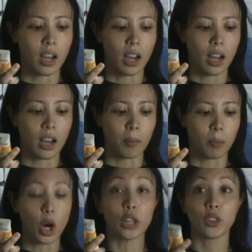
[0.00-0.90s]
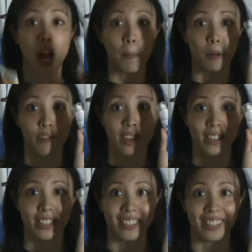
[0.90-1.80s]
on top of
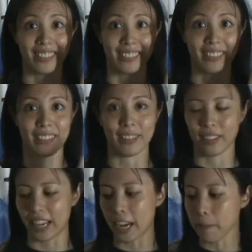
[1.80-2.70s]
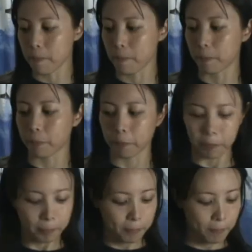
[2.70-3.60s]
this. Okay?
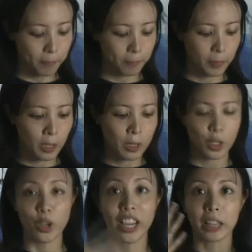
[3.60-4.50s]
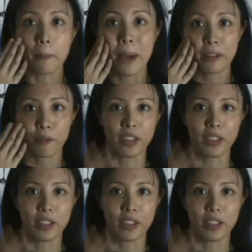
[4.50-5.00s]
So you get a matte